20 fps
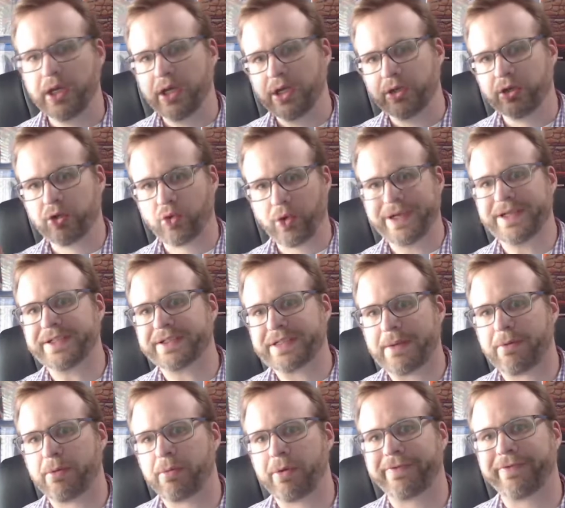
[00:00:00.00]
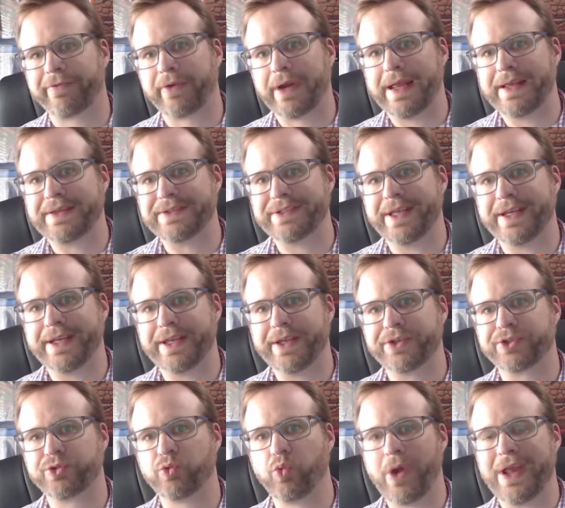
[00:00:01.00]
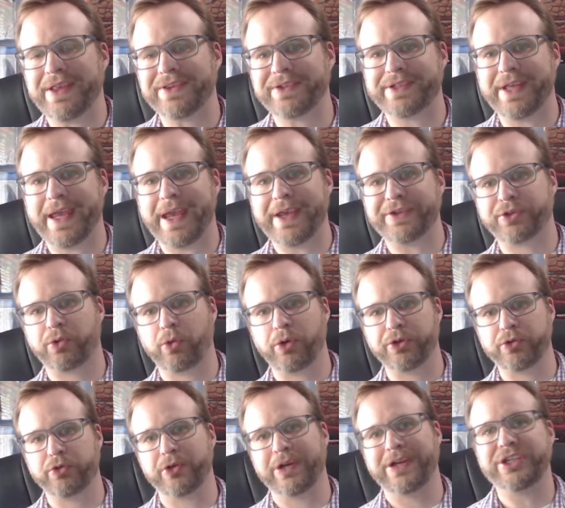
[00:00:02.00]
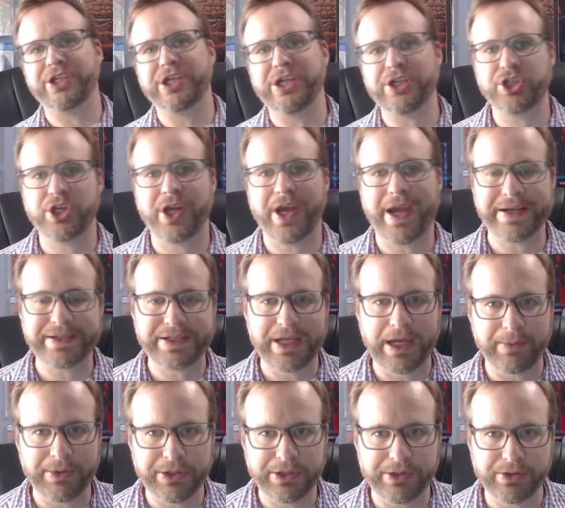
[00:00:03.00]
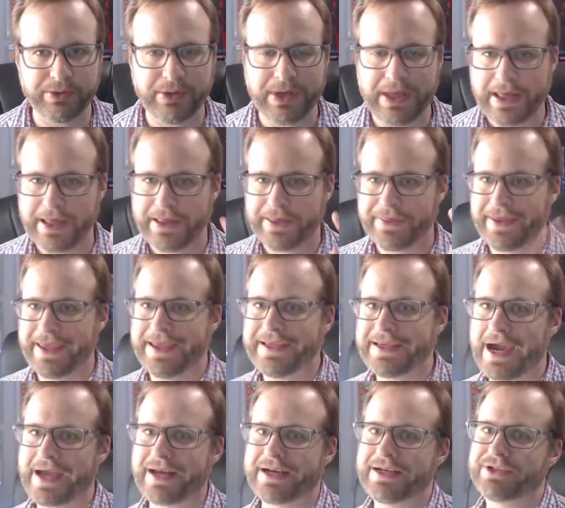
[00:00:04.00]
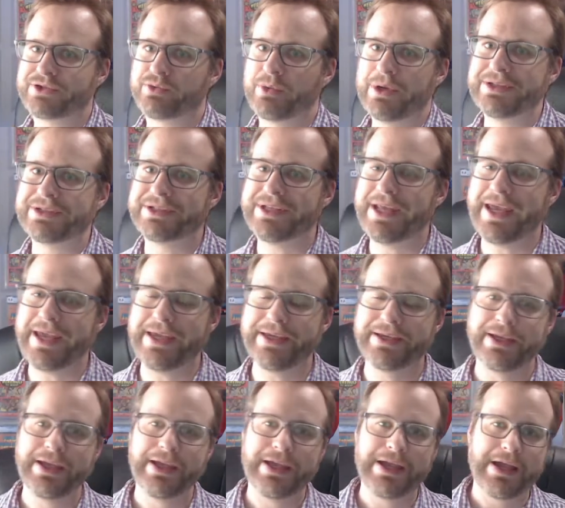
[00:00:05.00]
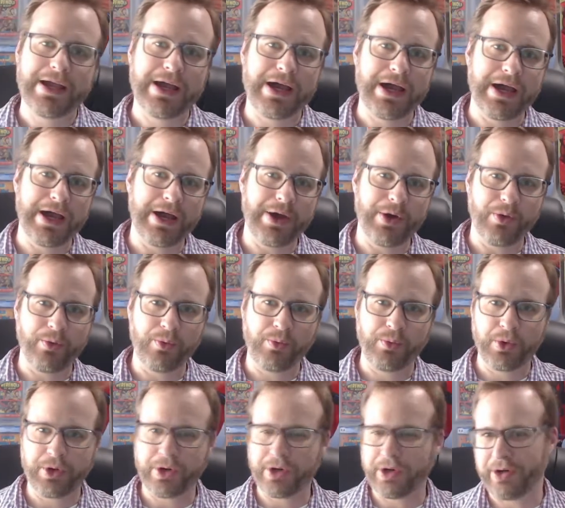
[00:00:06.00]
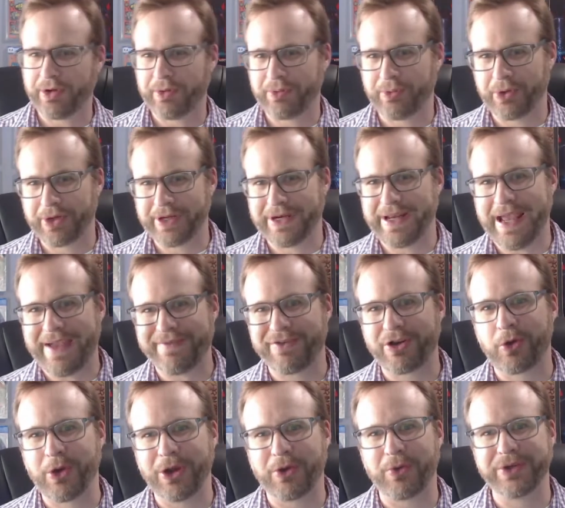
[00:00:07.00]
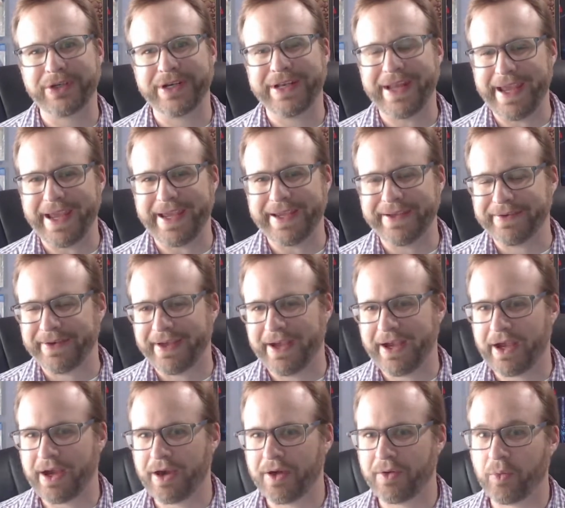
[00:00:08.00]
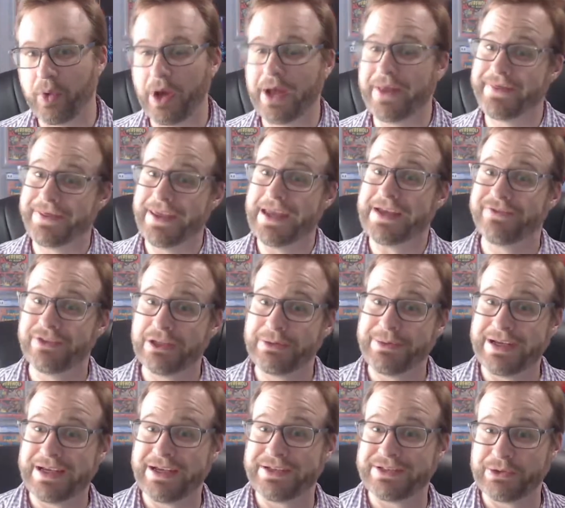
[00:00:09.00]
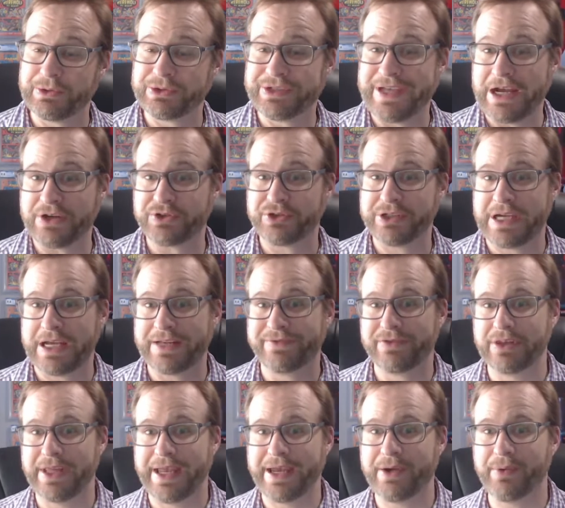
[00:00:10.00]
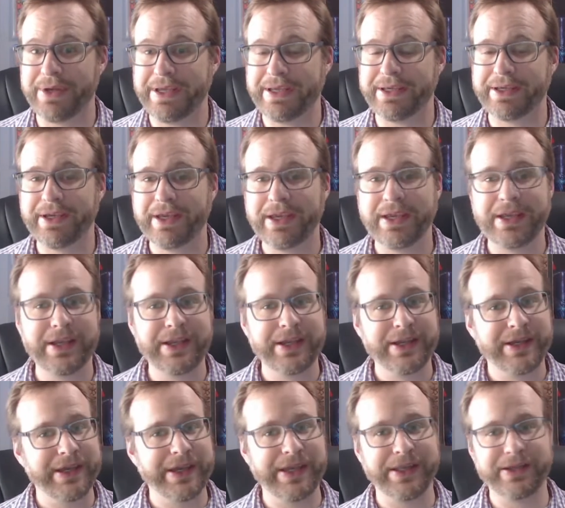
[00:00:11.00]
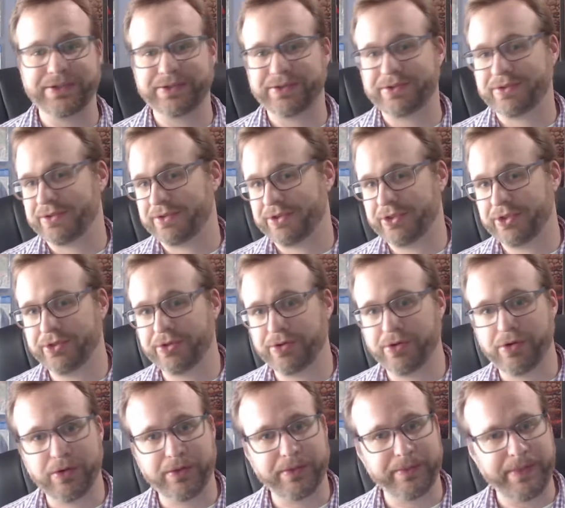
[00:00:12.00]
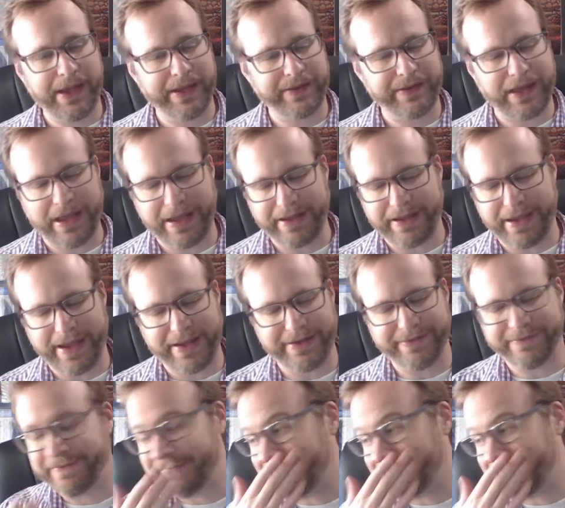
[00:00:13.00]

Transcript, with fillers: Greetings, comic book friends. It is Wednesday, so we're doing a TGIW. Thank God it is Wednesday. Uh, we're we're gonna have a quick one today. Uh, one, thankfully, because it was actually kind of a light week, and two, I, I have